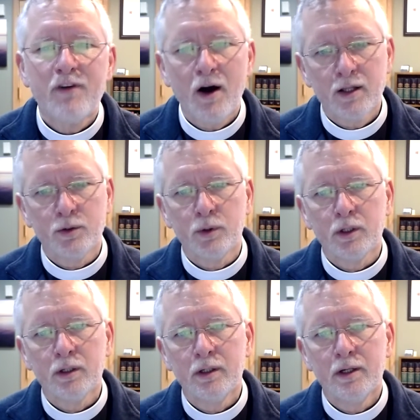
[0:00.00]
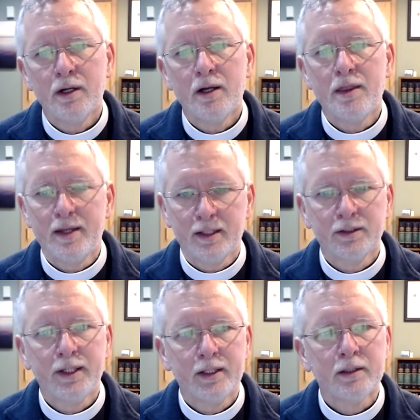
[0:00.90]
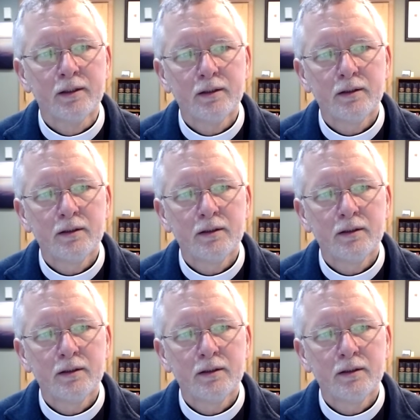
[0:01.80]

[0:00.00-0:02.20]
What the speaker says: follower than a leader.